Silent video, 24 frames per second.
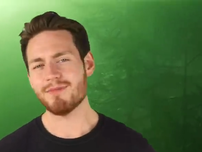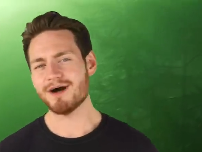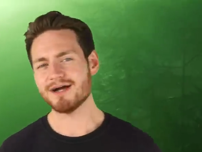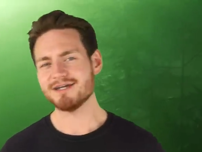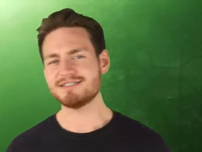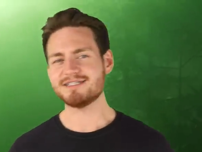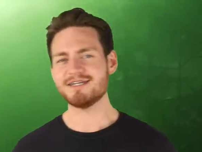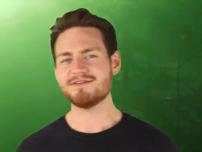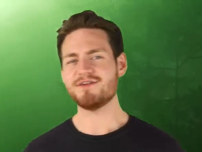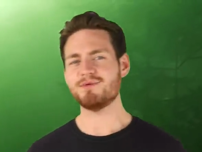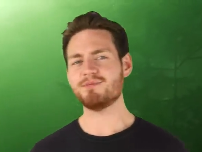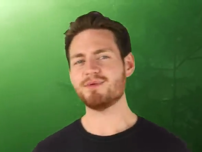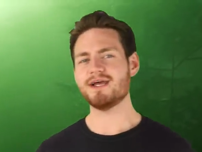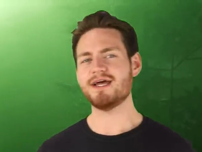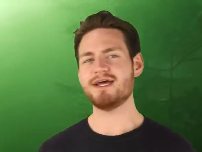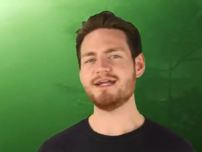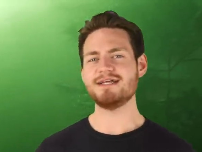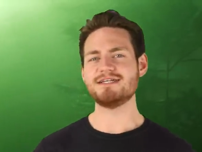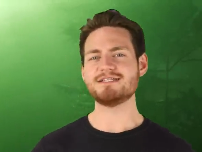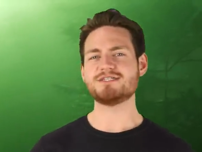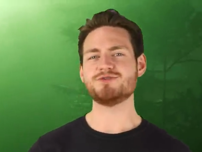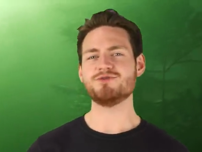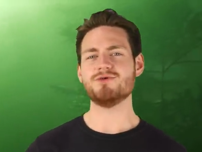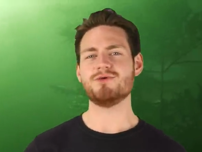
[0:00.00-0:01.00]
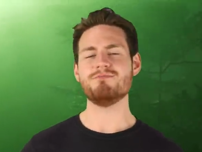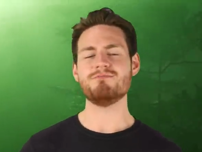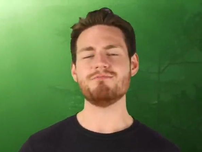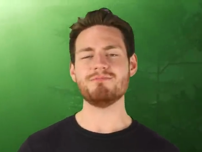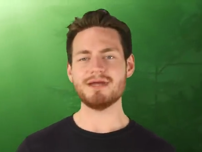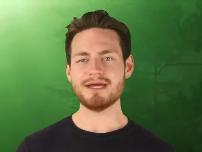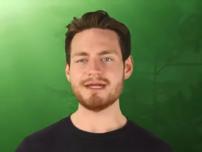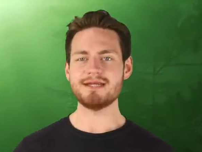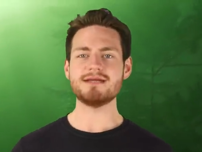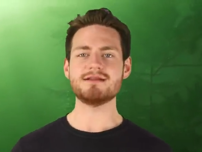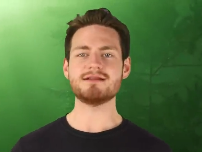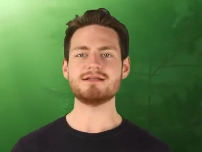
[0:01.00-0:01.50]
my safety plan is to
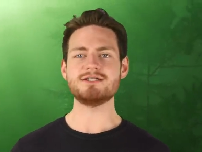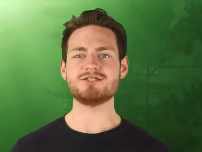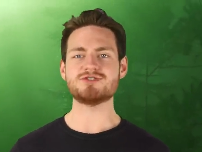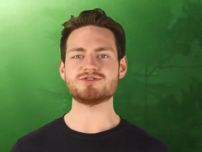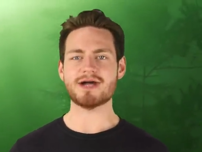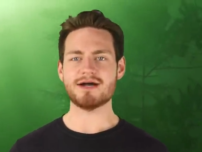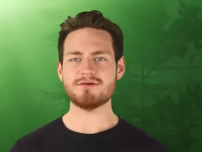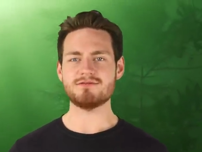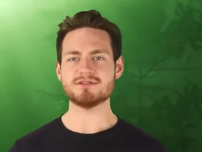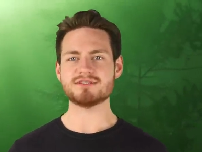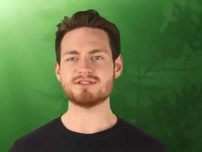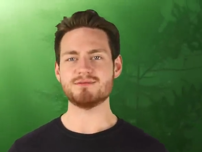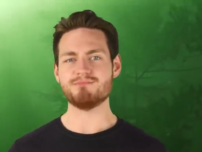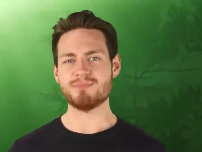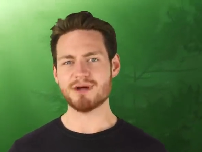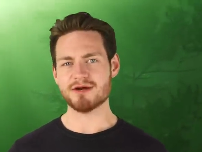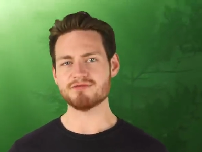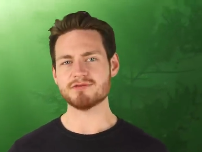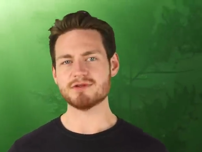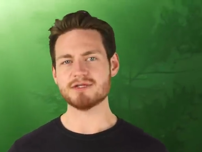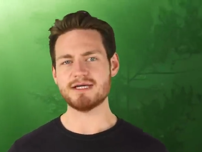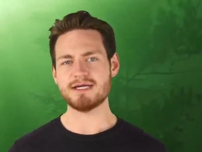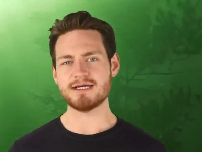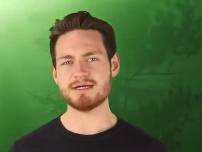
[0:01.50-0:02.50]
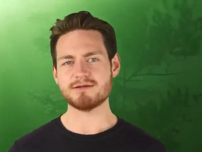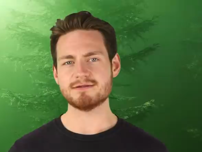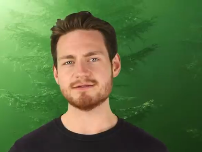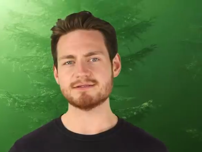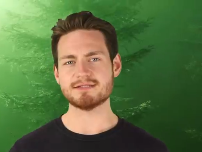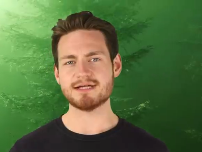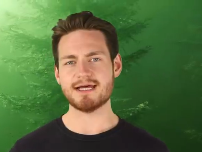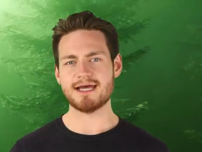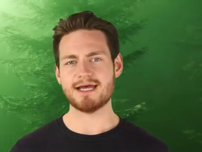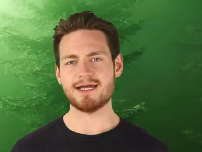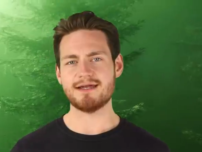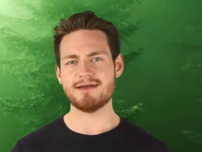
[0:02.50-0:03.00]
immediately travel to Beverly
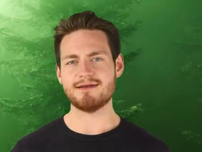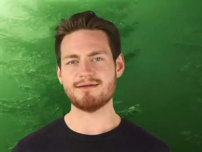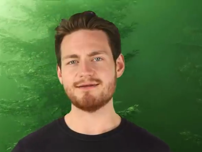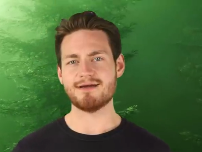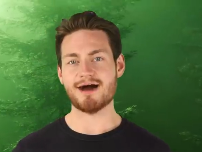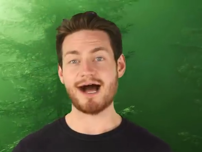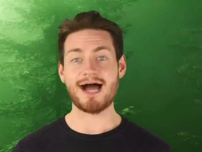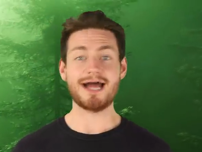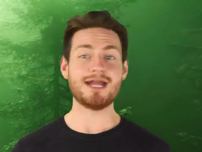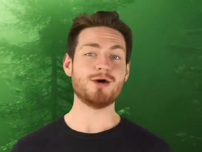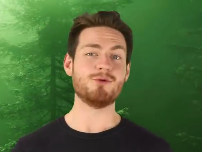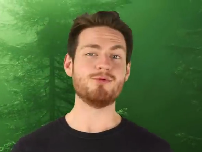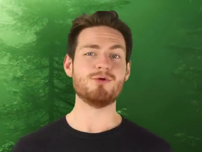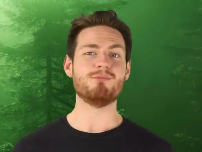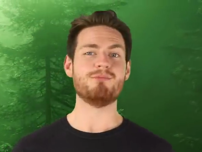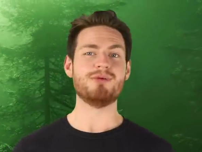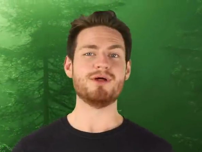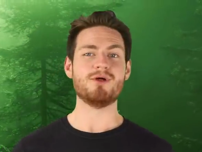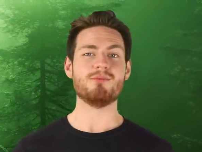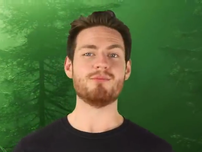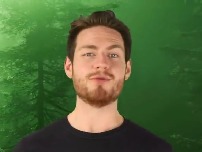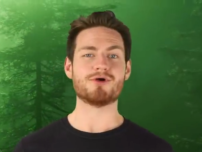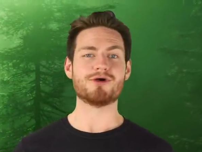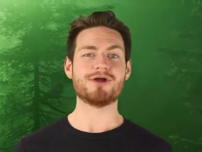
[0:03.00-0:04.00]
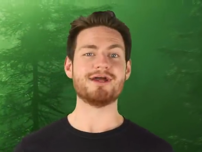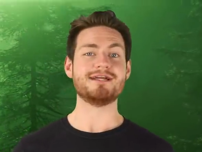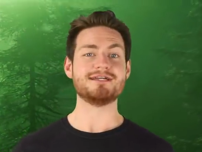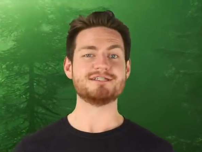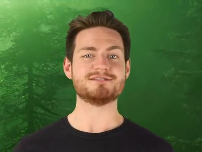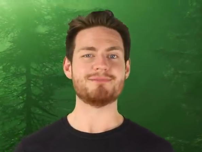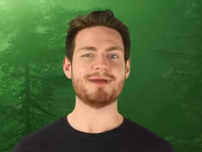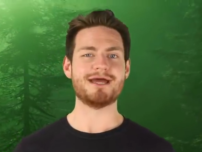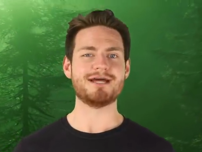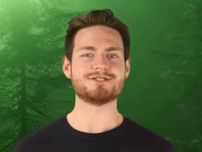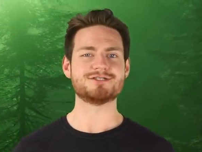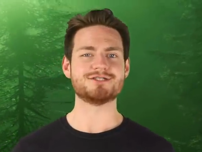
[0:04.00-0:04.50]
Hills and hide out with Bill Murray in
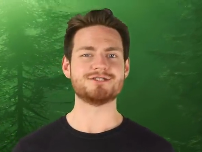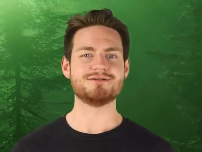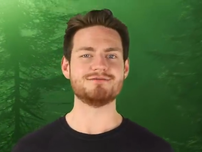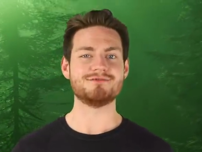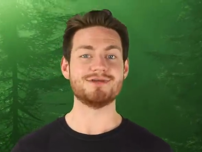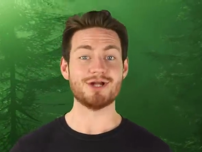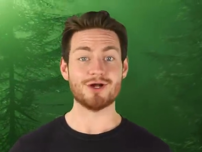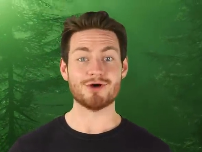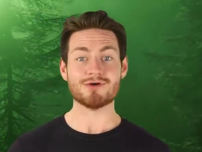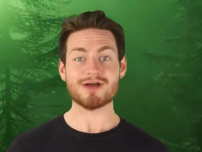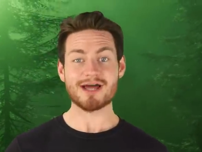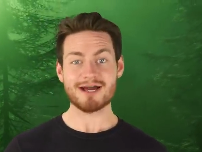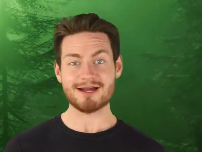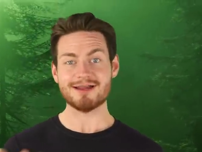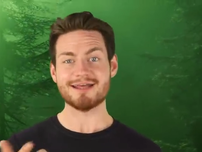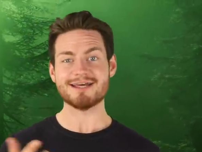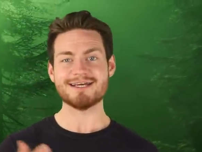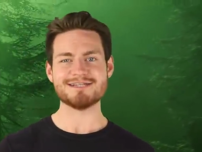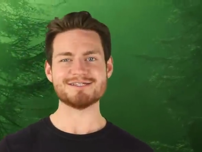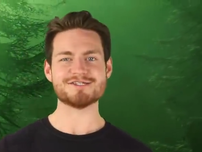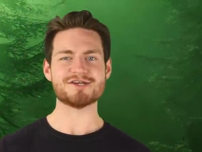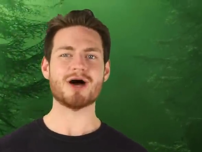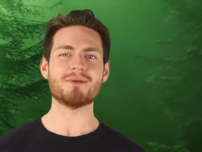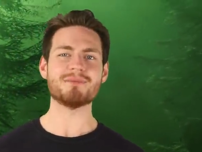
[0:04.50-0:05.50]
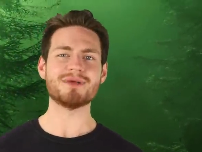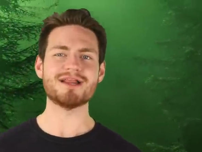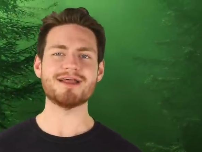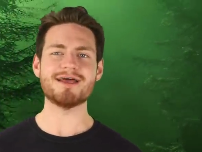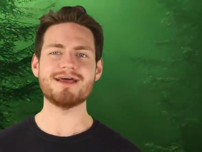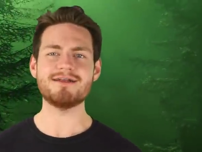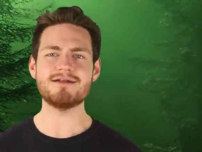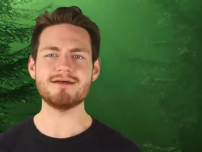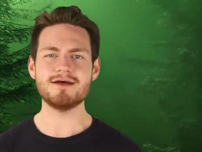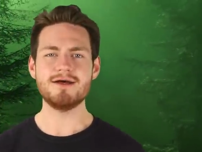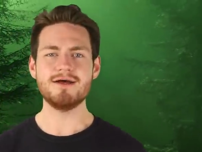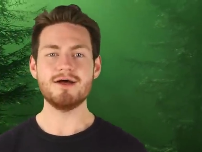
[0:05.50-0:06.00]
his mansion, you know, kind of like in
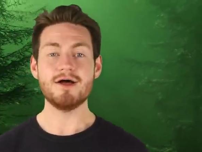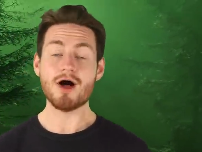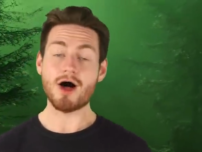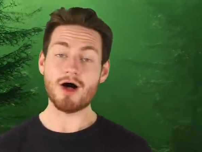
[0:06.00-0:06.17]
Zombieland.